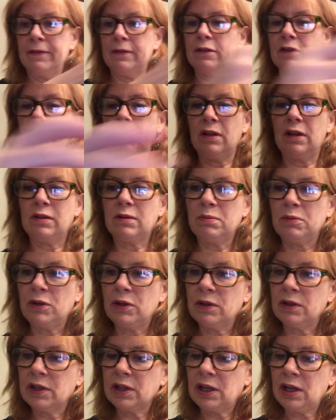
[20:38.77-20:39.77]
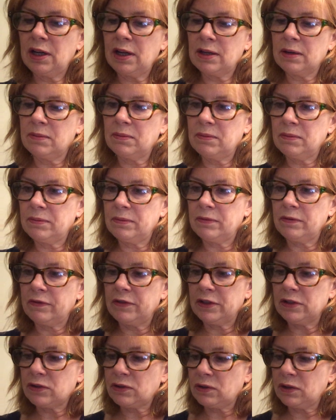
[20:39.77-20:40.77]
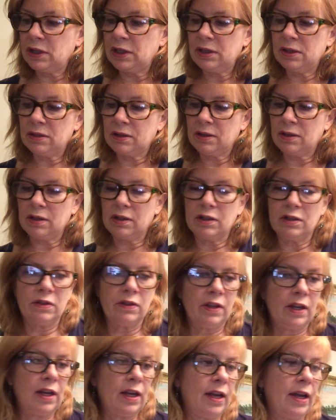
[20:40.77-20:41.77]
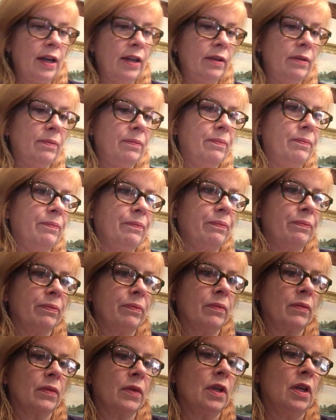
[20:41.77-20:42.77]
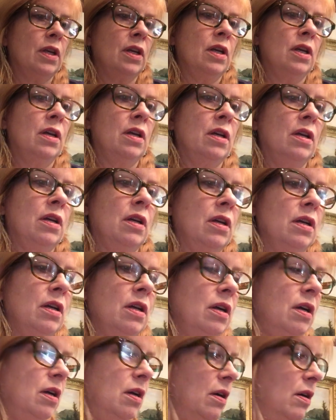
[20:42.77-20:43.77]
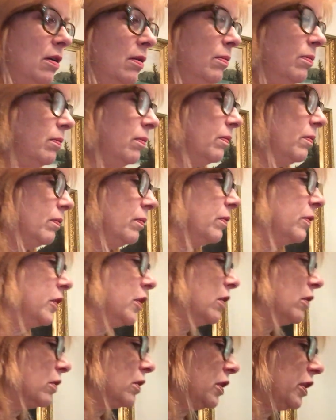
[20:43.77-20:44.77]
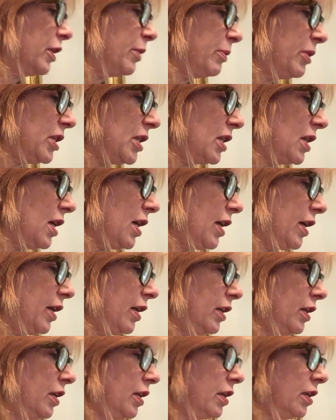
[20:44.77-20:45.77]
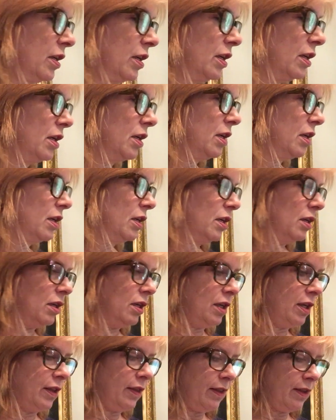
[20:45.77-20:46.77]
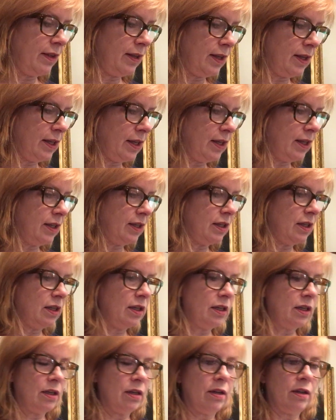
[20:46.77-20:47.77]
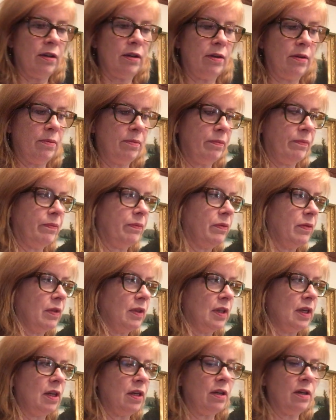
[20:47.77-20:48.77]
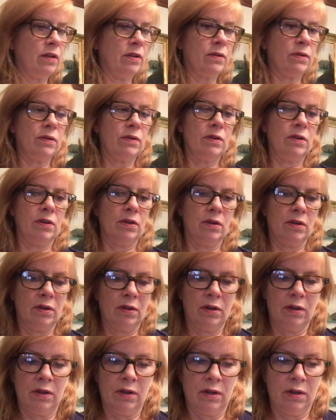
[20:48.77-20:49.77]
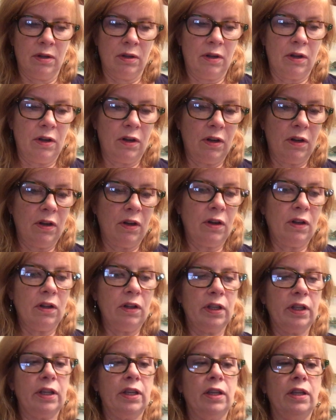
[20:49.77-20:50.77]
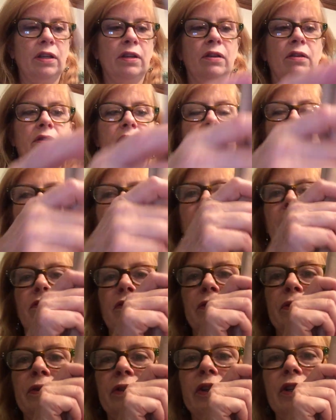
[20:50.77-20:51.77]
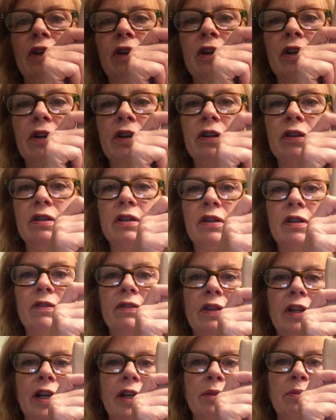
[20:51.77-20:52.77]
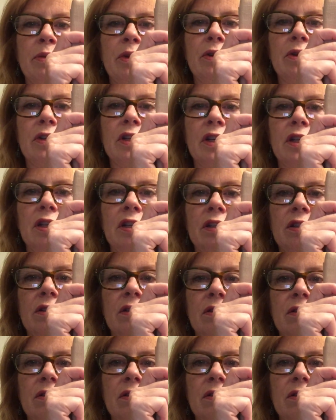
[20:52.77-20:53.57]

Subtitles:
so that's Margaret Cottom. Eventually going to do that. No Clementine. And then the other haul is a full yard of light mocha.